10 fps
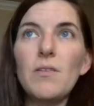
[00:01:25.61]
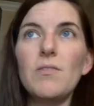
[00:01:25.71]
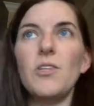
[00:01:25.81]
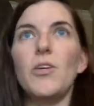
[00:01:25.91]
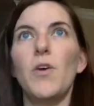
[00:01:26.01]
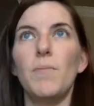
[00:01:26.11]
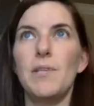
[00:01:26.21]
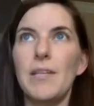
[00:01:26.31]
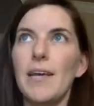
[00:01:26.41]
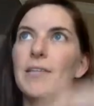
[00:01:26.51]
so you go up
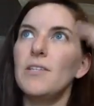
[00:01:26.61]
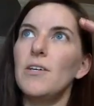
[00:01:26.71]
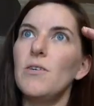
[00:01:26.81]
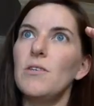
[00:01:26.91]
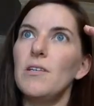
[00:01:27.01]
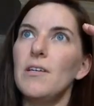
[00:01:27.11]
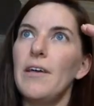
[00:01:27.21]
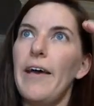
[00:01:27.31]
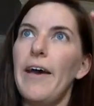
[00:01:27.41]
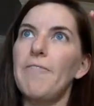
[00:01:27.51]
to the next note,
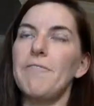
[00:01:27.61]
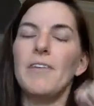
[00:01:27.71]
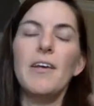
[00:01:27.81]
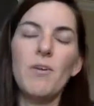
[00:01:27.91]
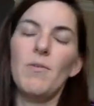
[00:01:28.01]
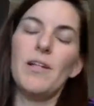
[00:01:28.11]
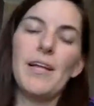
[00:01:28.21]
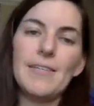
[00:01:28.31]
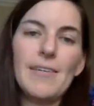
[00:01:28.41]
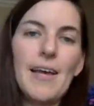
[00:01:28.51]
F, well
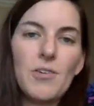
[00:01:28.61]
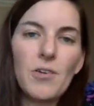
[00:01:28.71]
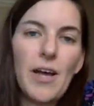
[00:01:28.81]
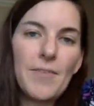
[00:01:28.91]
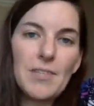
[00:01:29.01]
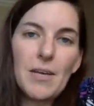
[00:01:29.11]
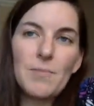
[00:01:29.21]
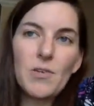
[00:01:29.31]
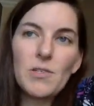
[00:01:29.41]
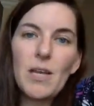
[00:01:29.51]
that's a natural half step,
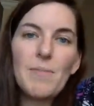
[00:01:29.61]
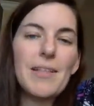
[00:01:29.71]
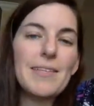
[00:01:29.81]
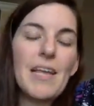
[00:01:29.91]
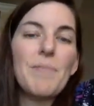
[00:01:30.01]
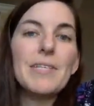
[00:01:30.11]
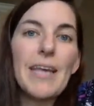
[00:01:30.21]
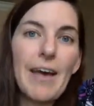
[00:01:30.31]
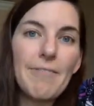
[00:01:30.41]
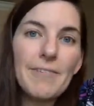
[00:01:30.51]
so it's going to be the same as
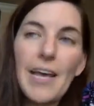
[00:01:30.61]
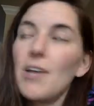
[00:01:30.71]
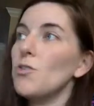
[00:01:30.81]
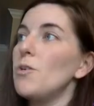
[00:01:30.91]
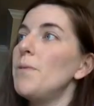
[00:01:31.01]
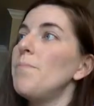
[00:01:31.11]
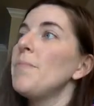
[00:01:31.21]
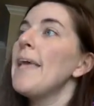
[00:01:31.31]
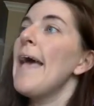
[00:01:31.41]
F natural.